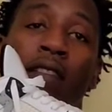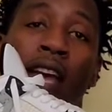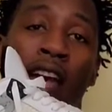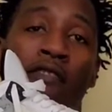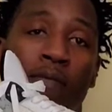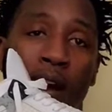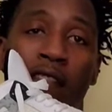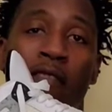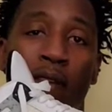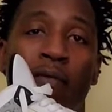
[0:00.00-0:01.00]

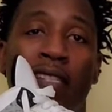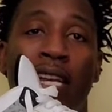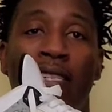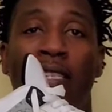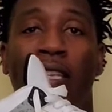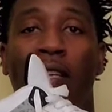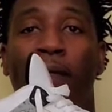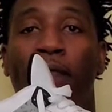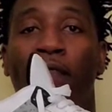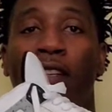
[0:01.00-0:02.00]
Everybody remembers that scene.
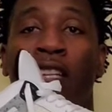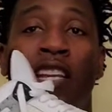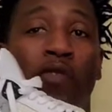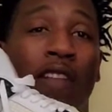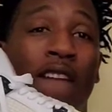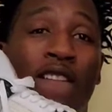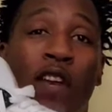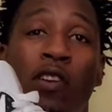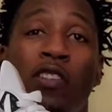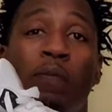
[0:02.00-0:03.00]
These were the
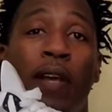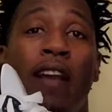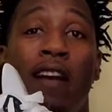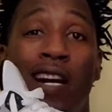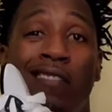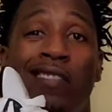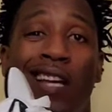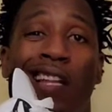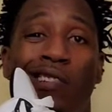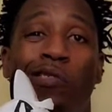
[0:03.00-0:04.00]
first pair of
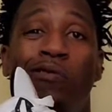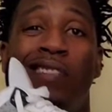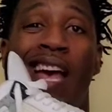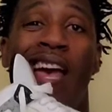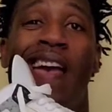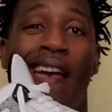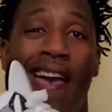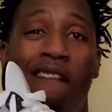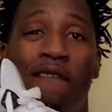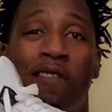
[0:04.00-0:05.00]
$100 shoes I
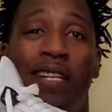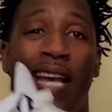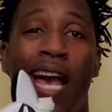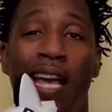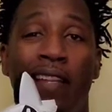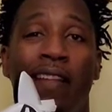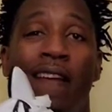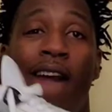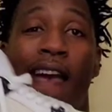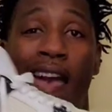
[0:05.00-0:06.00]
ever got.
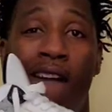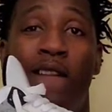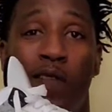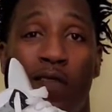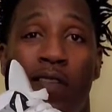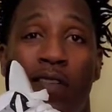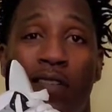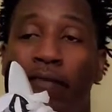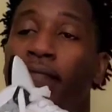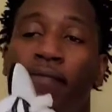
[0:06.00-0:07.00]
Ever.
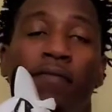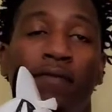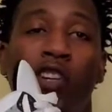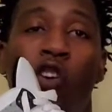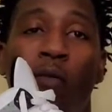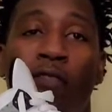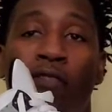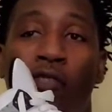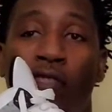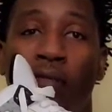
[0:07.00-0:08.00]
Kobe
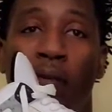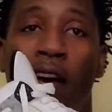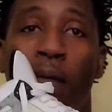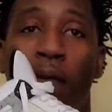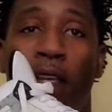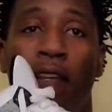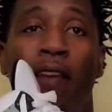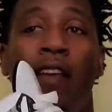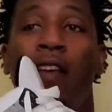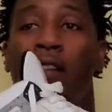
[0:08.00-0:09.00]
4s, in my opinion.
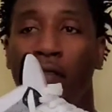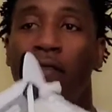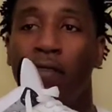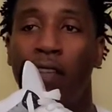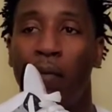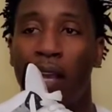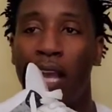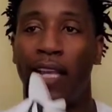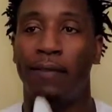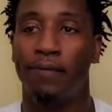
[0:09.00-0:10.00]
Number
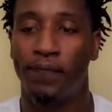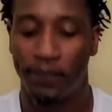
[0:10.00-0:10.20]
8.